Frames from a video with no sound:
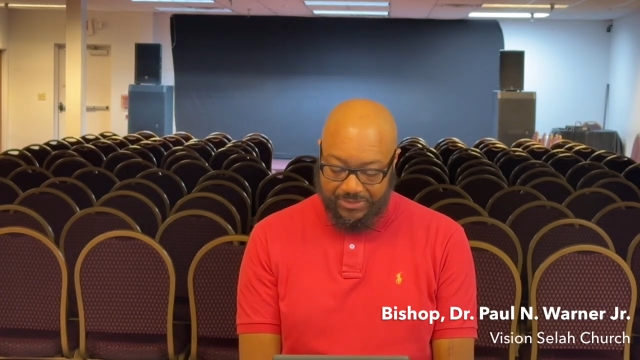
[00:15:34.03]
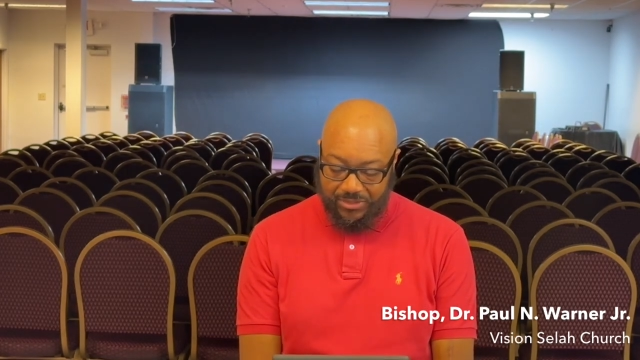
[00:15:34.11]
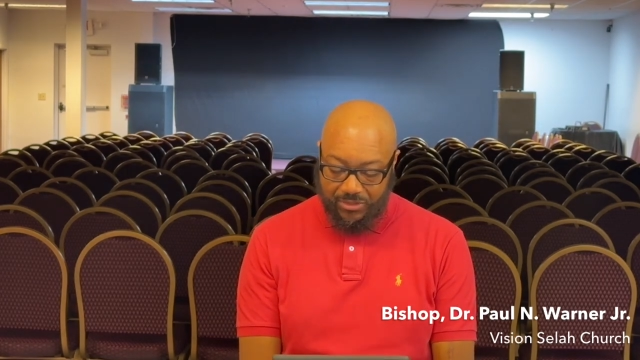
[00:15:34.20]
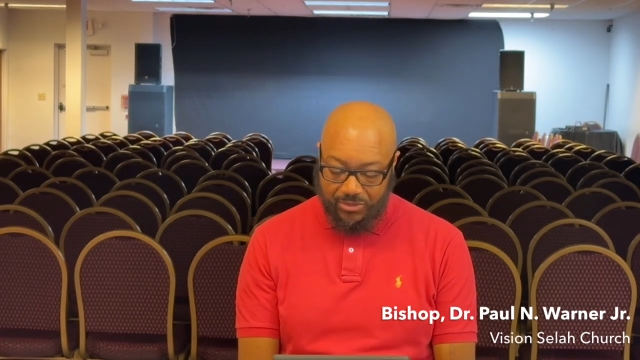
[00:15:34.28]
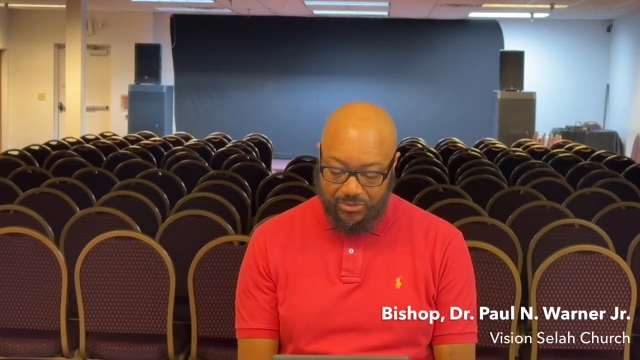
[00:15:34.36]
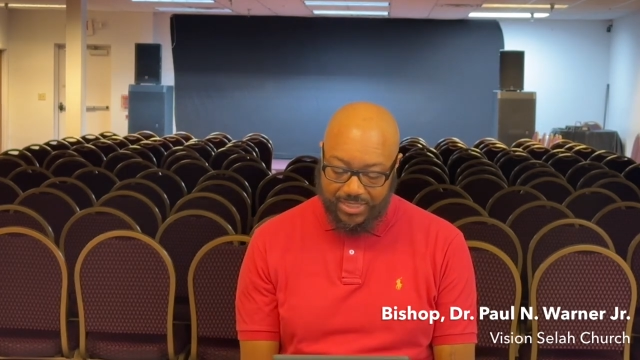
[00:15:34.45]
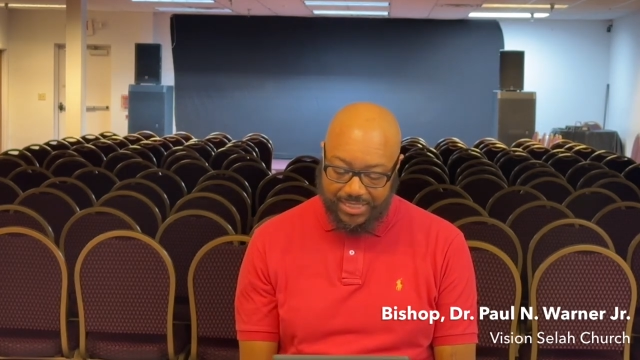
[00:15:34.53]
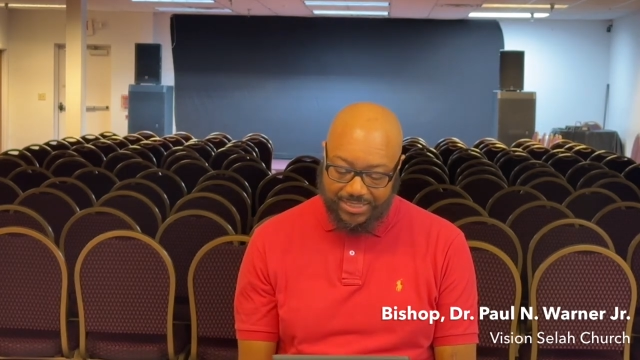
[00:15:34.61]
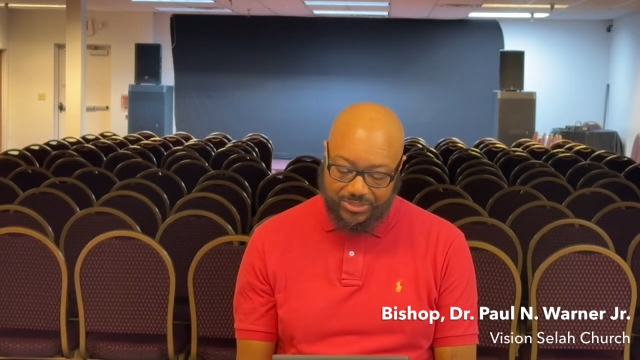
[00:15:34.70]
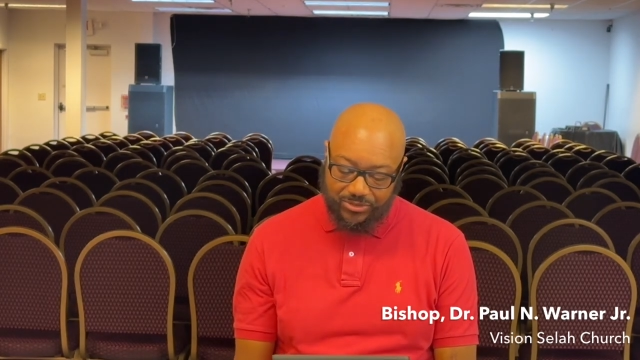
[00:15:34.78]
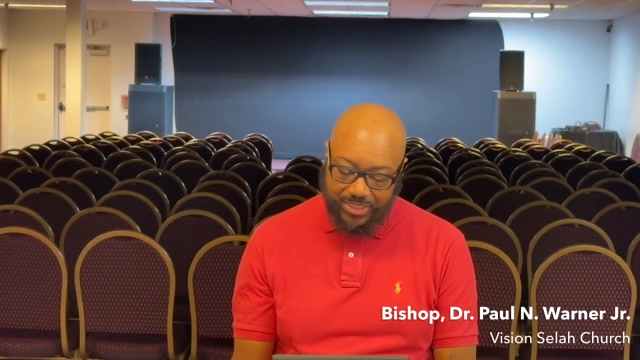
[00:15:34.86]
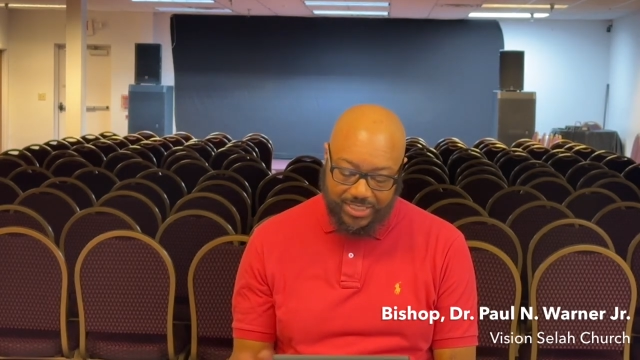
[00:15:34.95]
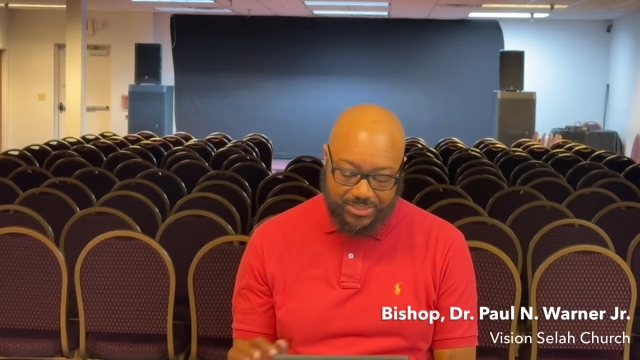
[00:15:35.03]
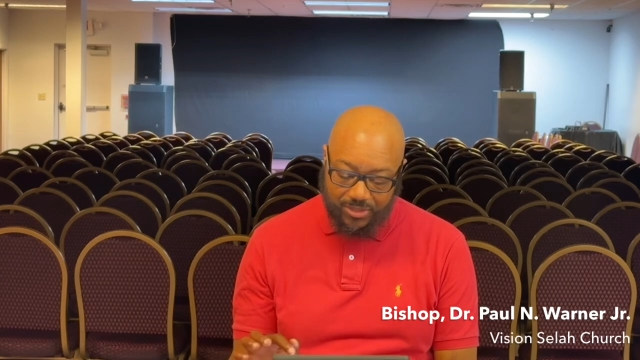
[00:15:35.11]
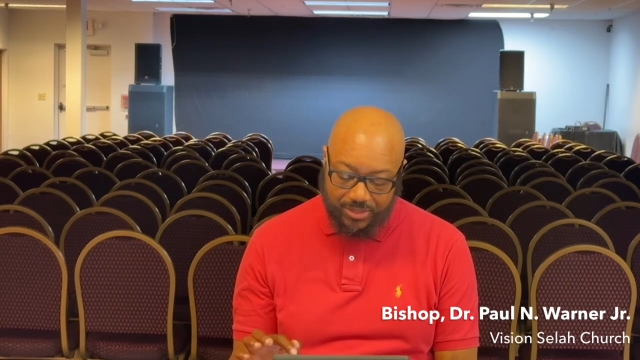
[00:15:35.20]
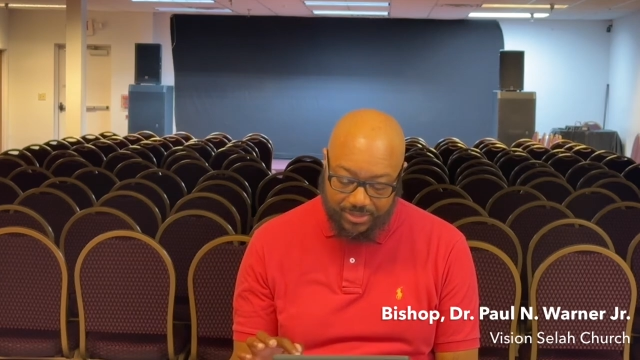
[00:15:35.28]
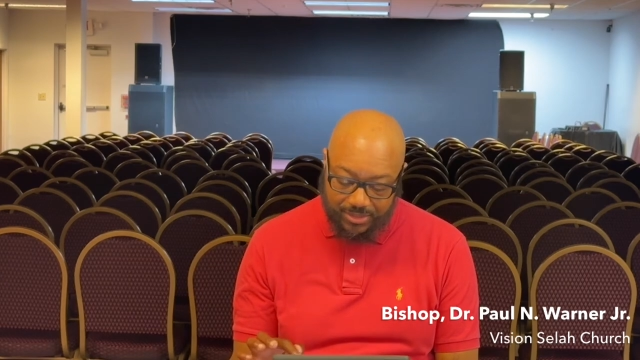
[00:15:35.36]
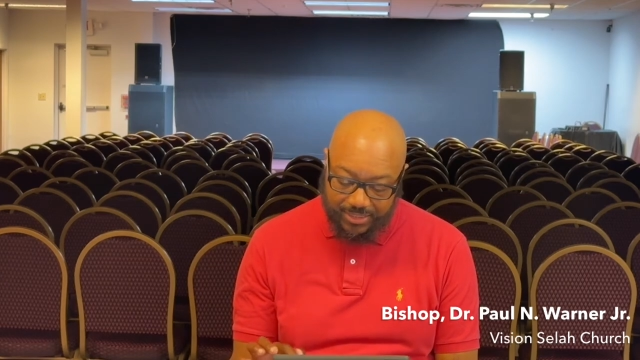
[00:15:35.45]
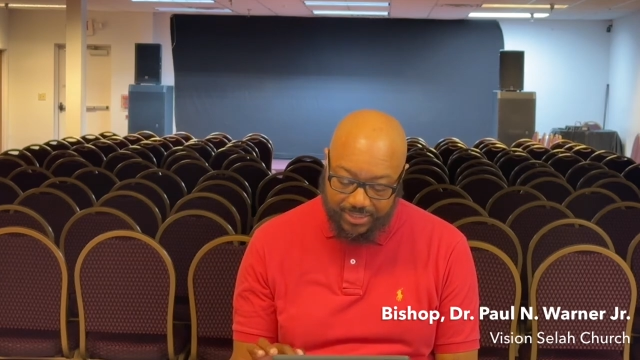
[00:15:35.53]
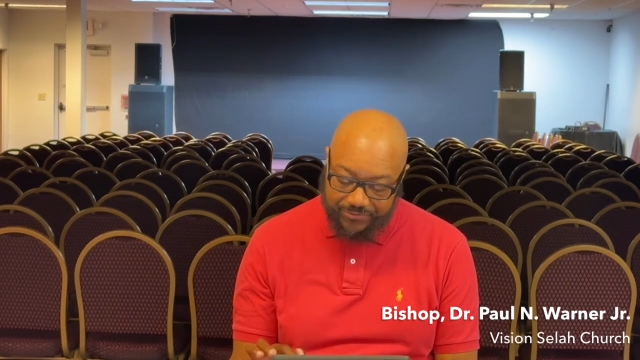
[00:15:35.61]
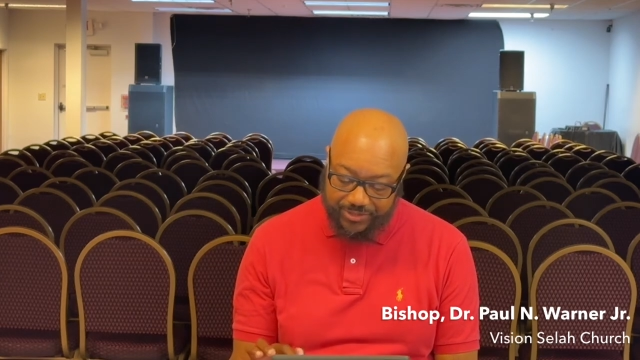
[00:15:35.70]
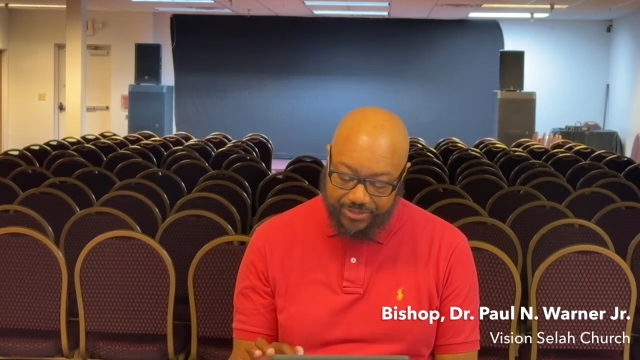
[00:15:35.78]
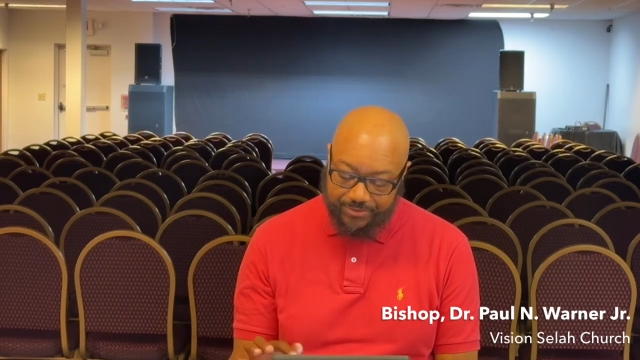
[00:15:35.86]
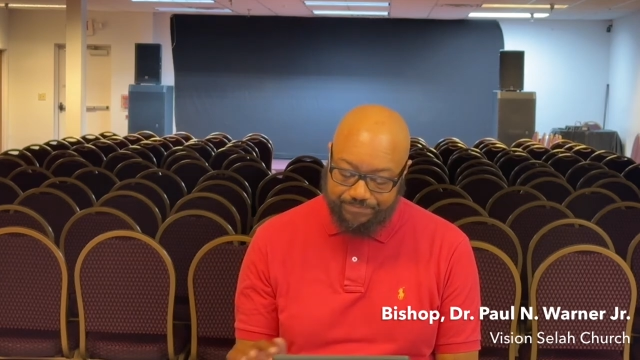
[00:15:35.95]
Oh God, so he's gonna
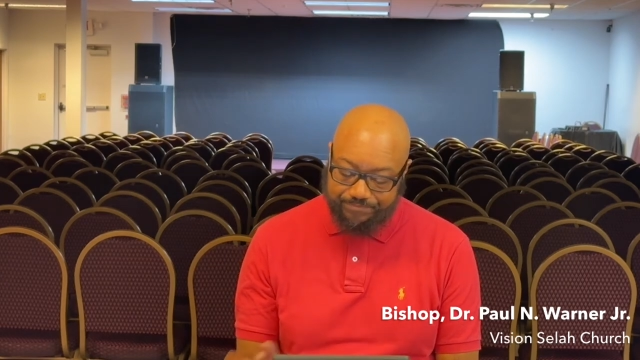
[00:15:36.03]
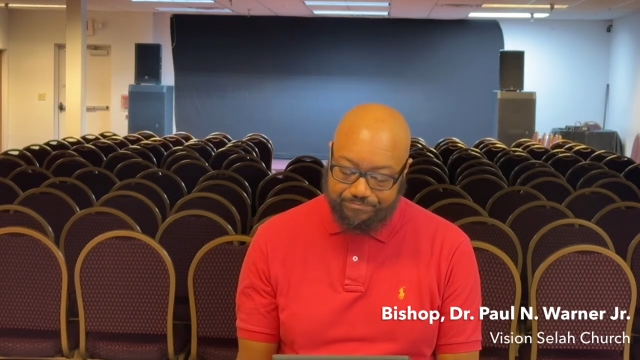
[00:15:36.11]
deliver you.